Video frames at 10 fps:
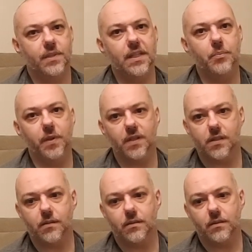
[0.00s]

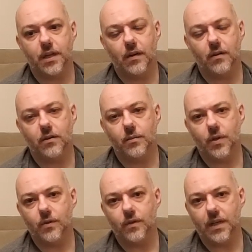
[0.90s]
deepest character
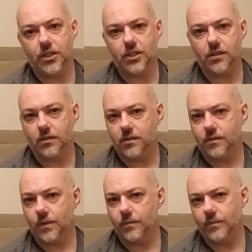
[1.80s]
motivations
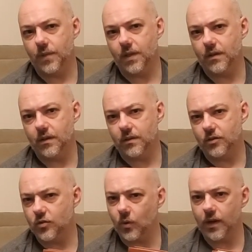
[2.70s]
from any
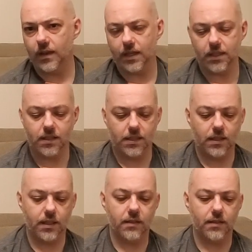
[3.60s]
story like this
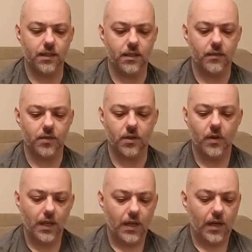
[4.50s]
that I can think of.
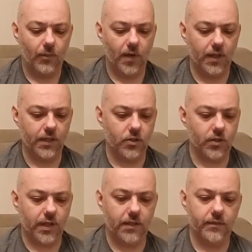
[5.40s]
So I'm really
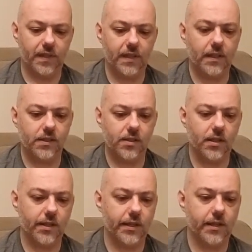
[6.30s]
enjoying Vinland
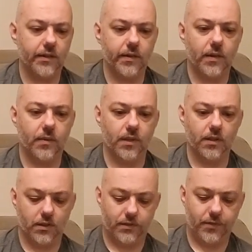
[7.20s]
Saga, and I really
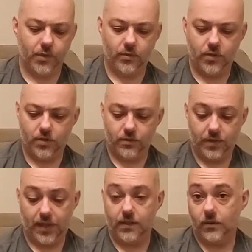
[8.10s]
look forward to
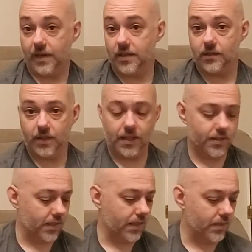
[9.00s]
getting the rest of it
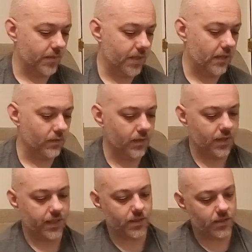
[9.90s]
as it comes out over the
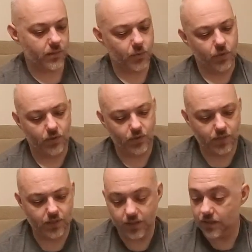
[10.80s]
next couple of years
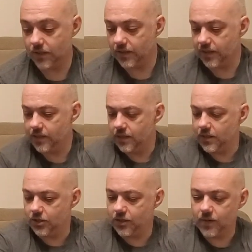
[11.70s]
in these deluxe
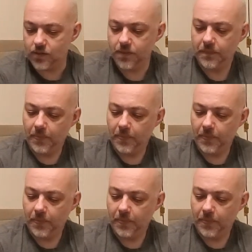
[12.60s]
editions.